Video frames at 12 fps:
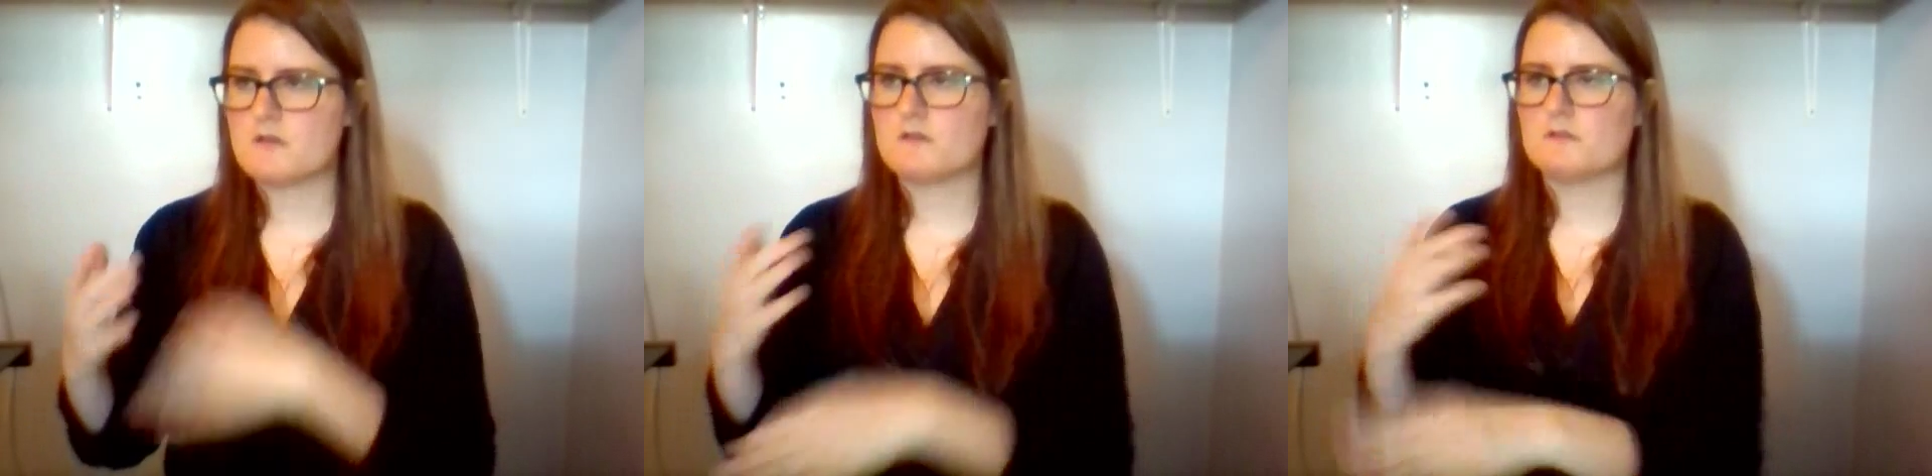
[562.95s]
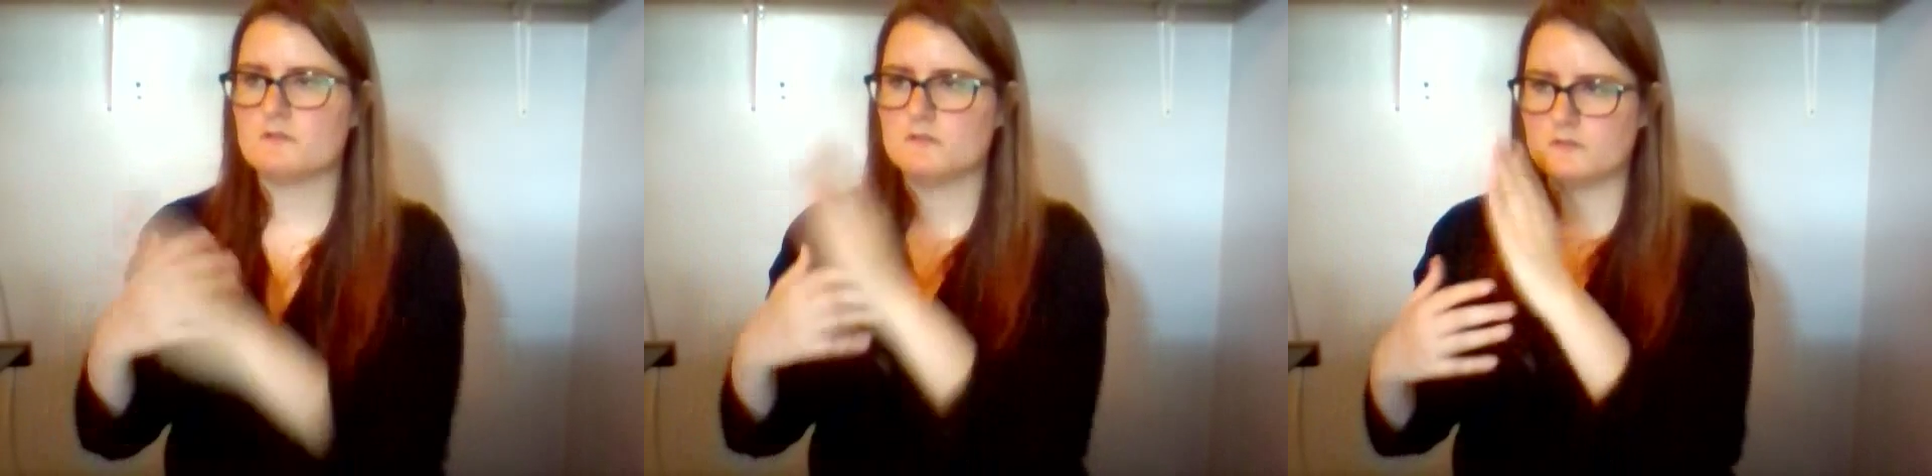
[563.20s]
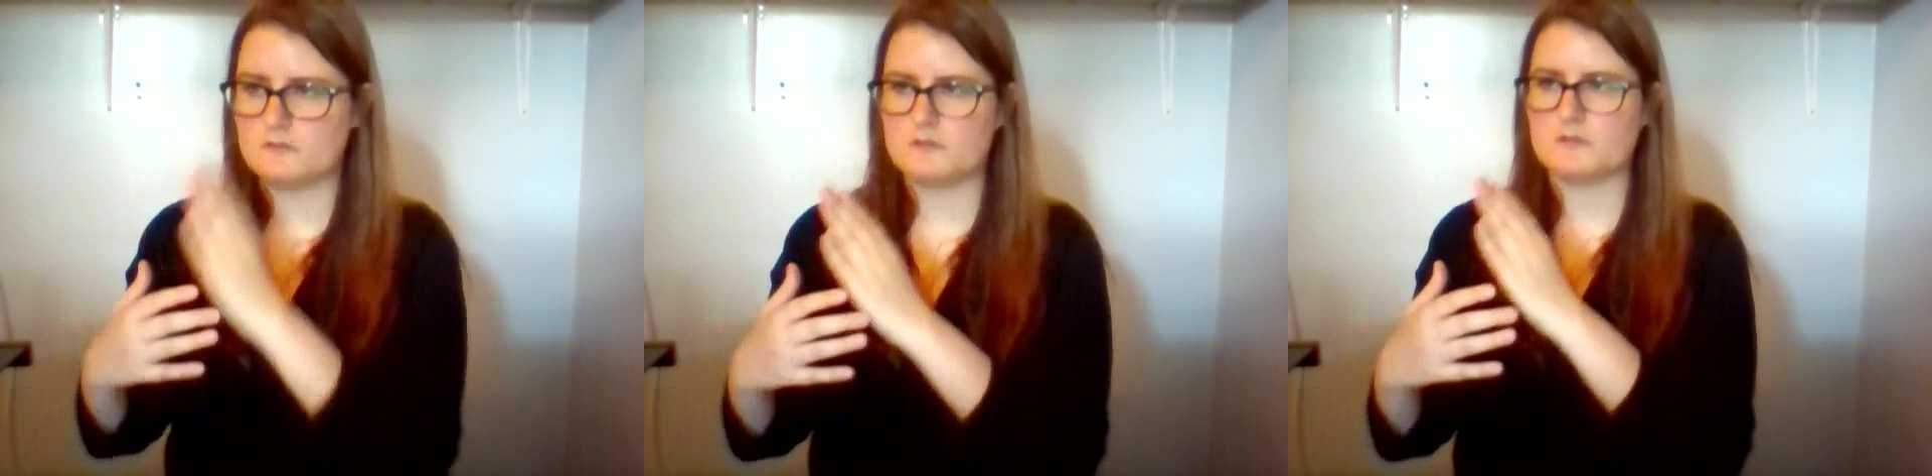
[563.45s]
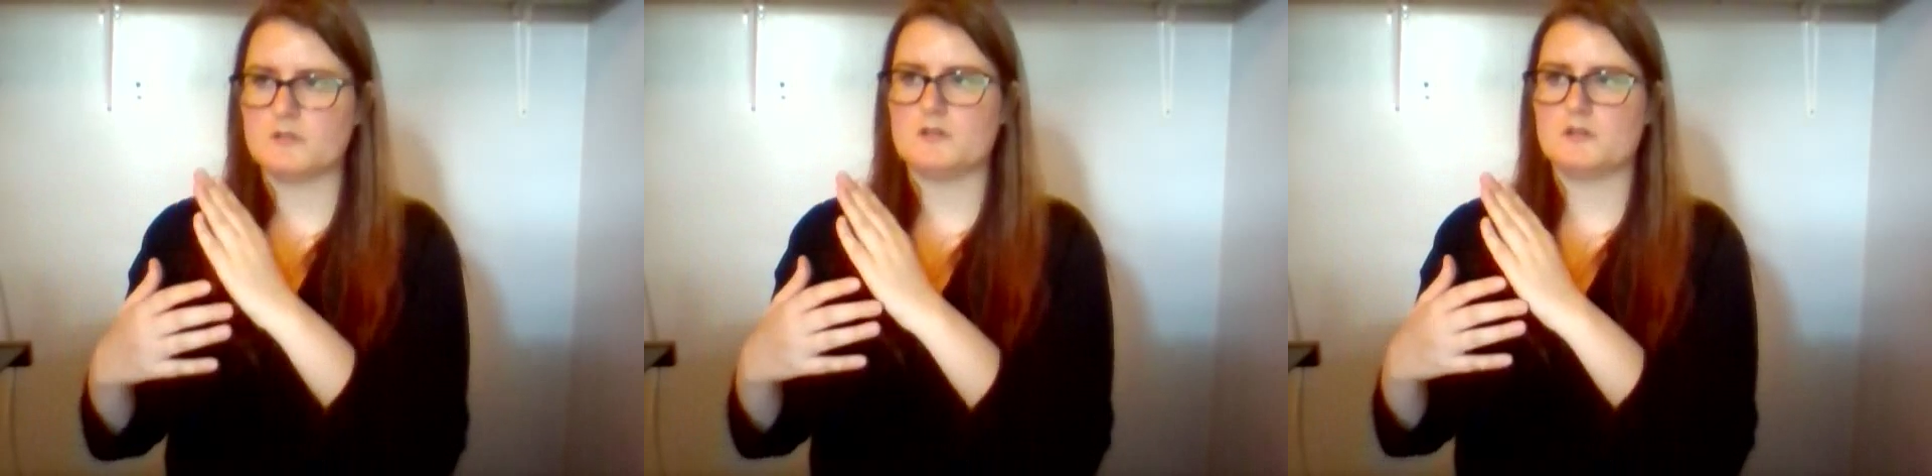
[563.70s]
the purest
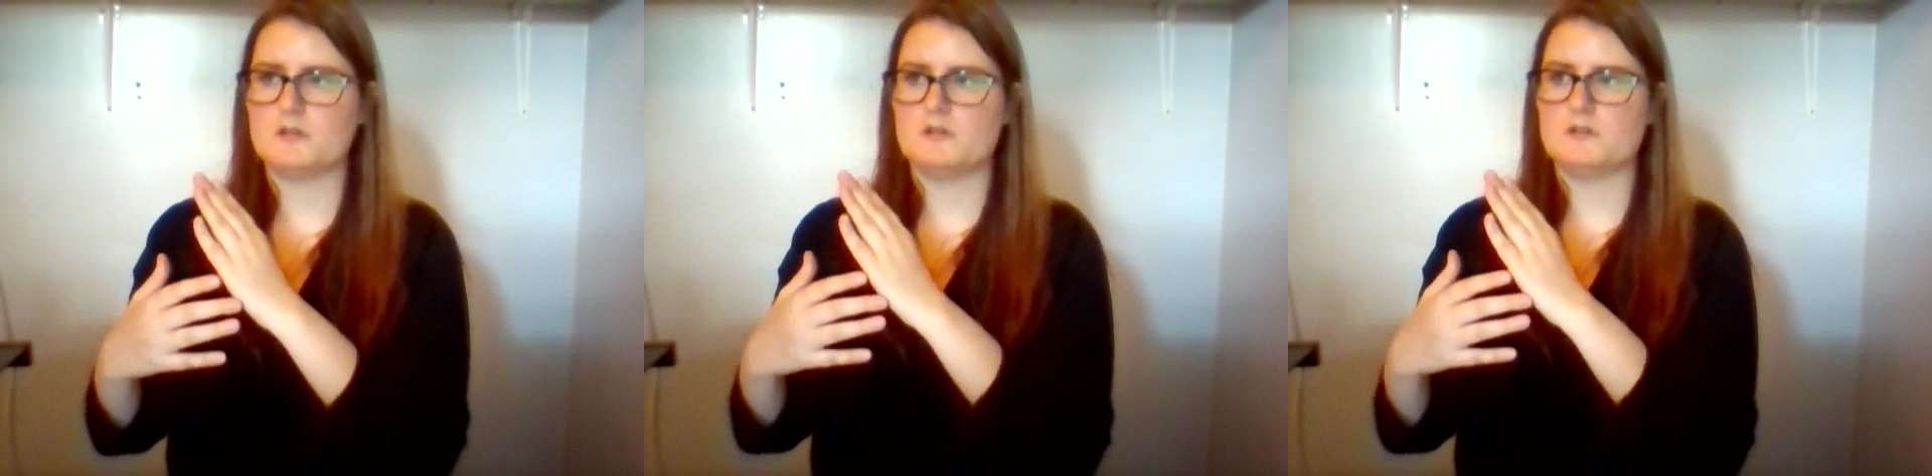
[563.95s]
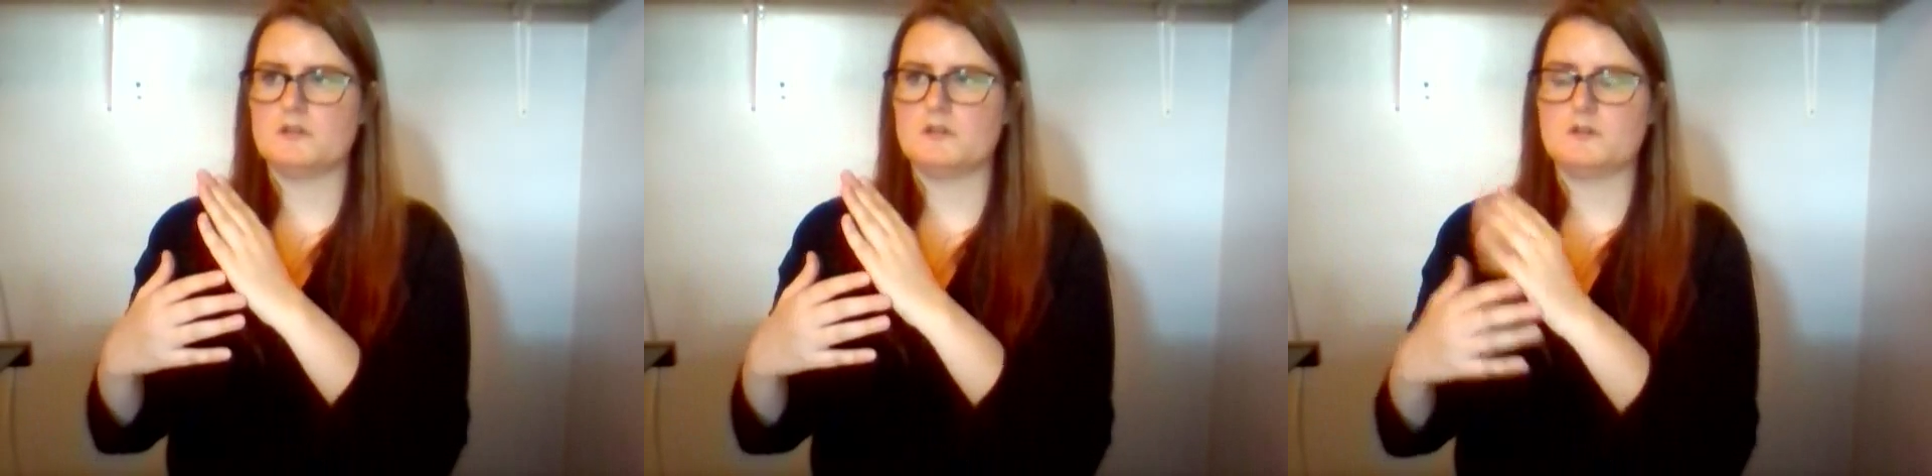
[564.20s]
also